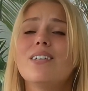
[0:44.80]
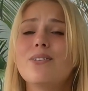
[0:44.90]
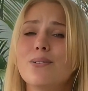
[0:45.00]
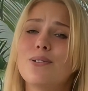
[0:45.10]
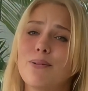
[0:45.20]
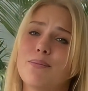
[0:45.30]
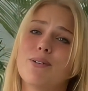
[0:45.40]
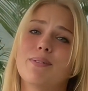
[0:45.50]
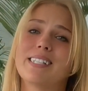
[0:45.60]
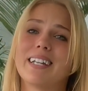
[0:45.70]
YouTube
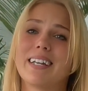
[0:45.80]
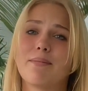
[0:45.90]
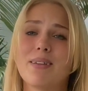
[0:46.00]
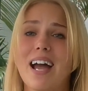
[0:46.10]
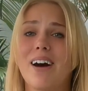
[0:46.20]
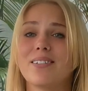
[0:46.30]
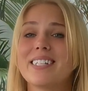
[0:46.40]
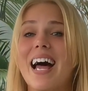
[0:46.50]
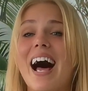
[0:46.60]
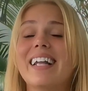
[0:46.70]
newbies like me out
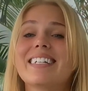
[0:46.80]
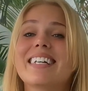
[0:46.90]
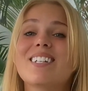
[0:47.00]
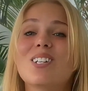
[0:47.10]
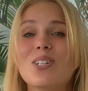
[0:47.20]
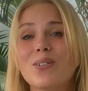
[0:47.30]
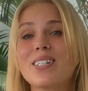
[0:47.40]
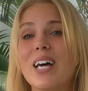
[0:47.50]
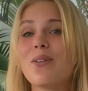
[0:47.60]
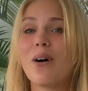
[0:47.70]
and ensures
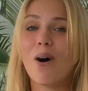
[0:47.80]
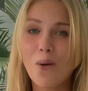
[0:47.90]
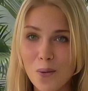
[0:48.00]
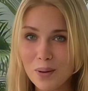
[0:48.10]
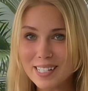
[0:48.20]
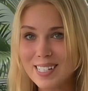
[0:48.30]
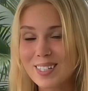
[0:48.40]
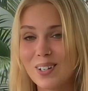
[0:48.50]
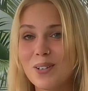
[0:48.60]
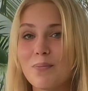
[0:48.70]
that you are always in
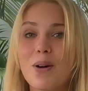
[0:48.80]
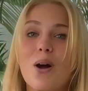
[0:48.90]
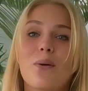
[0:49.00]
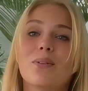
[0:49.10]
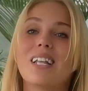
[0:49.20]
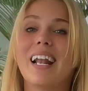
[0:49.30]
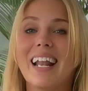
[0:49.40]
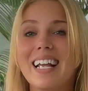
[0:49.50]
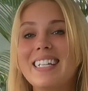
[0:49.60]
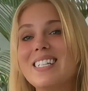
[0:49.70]
the loop with the
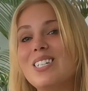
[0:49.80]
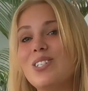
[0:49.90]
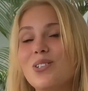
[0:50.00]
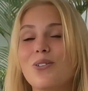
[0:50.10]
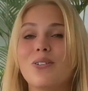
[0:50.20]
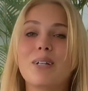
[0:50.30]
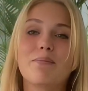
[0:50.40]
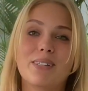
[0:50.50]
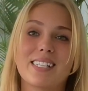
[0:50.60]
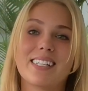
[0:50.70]
latest jewelry
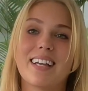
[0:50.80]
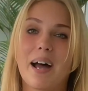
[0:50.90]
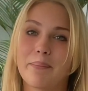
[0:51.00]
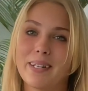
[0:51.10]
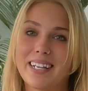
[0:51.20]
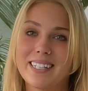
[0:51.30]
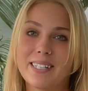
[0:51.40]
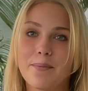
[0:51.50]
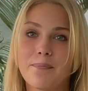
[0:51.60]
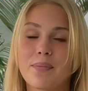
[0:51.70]
biz updates.
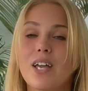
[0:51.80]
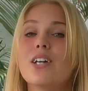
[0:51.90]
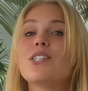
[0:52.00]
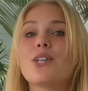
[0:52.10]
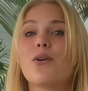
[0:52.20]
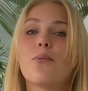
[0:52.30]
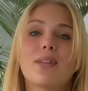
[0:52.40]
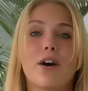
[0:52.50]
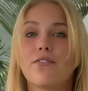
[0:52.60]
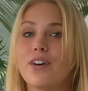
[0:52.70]
So
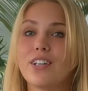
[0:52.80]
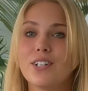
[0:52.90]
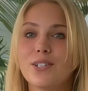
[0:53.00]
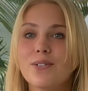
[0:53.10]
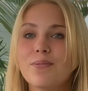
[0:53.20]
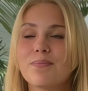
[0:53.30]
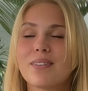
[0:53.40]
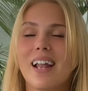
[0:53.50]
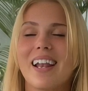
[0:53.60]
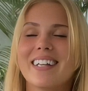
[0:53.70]
without further ado,
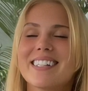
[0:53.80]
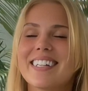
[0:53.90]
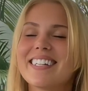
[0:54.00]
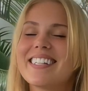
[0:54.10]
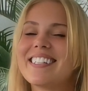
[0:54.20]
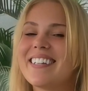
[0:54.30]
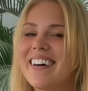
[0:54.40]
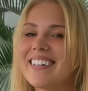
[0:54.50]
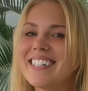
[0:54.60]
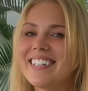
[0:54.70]
let's get
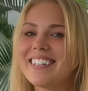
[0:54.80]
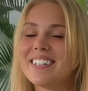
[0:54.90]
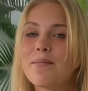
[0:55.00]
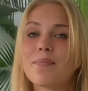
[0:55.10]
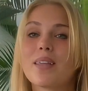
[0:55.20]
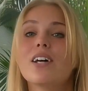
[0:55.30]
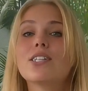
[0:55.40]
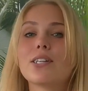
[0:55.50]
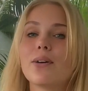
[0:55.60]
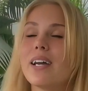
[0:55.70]
started.
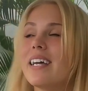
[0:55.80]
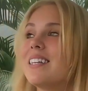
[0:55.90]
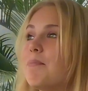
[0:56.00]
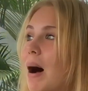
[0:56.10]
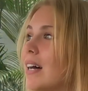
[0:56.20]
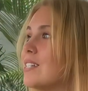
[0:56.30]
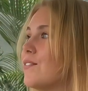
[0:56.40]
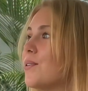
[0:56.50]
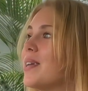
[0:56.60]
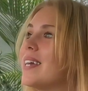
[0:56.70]
So in the past
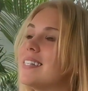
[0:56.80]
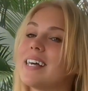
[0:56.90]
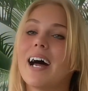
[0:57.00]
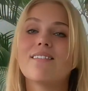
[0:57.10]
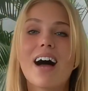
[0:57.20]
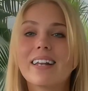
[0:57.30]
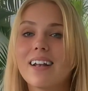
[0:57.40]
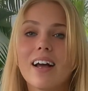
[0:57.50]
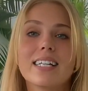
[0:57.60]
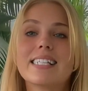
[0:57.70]
few years, I have
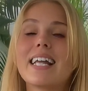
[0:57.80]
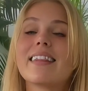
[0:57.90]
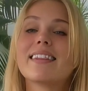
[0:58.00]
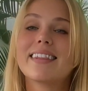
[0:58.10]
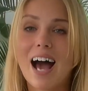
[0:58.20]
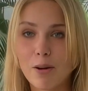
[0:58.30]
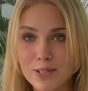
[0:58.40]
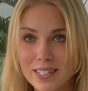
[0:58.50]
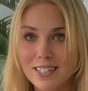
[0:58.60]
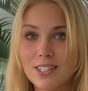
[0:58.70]
analyzed
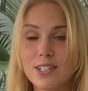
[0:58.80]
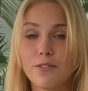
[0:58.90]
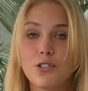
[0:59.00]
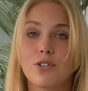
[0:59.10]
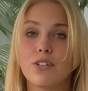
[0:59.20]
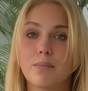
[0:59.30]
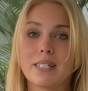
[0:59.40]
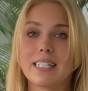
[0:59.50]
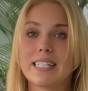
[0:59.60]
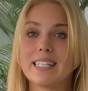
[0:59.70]
thousands of jewelry
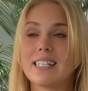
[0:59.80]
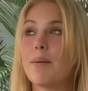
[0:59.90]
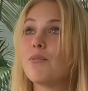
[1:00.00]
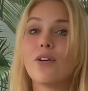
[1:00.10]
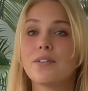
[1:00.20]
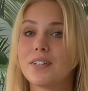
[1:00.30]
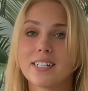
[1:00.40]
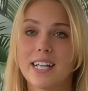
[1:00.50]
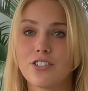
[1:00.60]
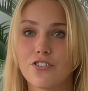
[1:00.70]
businesses. I'm not even
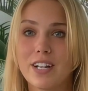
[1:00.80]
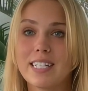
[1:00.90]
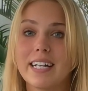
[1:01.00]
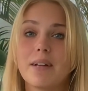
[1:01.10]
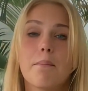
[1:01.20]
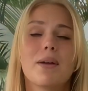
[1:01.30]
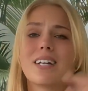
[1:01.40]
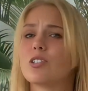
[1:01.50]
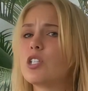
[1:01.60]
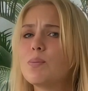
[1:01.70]
exaggerating, big
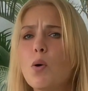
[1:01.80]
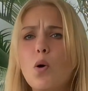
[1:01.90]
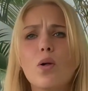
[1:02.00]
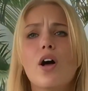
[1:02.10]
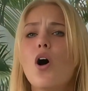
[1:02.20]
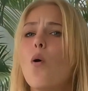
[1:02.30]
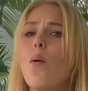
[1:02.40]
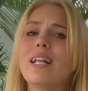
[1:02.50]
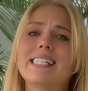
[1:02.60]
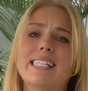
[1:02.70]
and small,
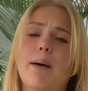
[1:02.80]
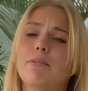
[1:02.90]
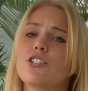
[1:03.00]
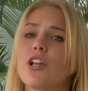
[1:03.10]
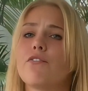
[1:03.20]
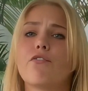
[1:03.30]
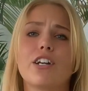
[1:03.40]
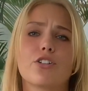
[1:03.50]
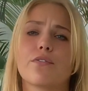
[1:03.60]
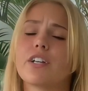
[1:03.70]
well established and
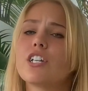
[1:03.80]
fresh off the